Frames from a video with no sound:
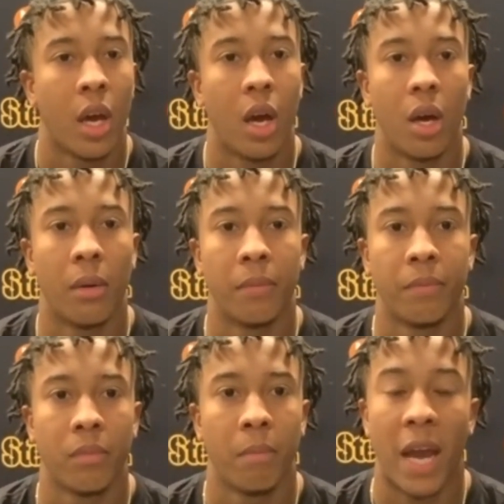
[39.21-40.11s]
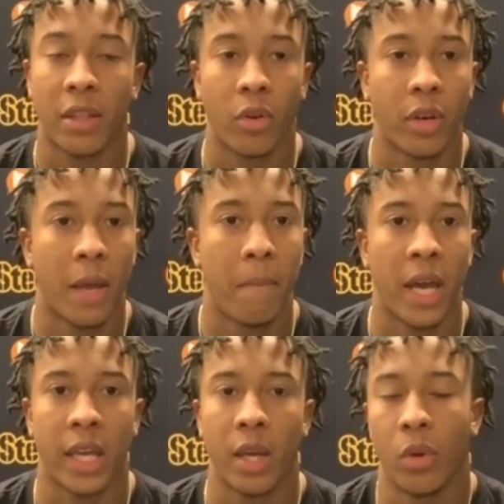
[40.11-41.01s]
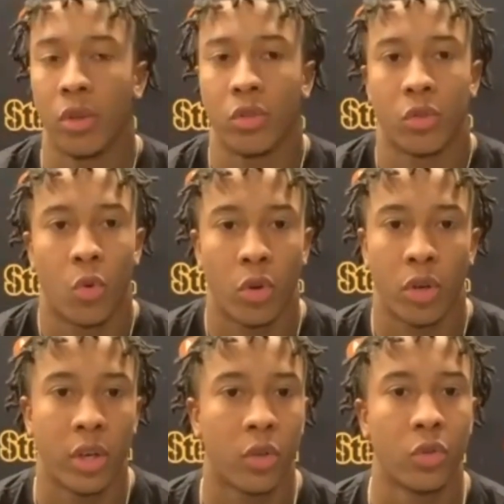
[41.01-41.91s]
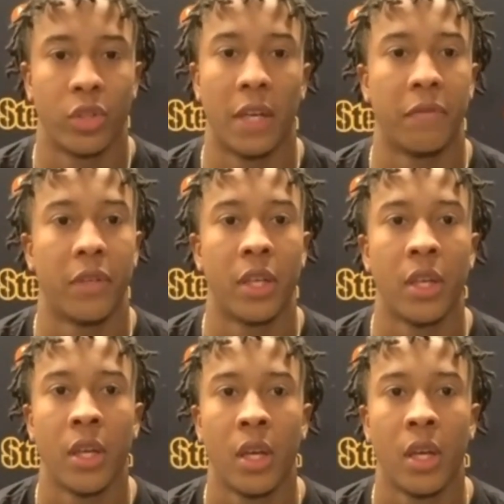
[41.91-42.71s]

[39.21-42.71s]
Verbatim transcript: um, back there on that back end, whether it's corner, nickel, safety,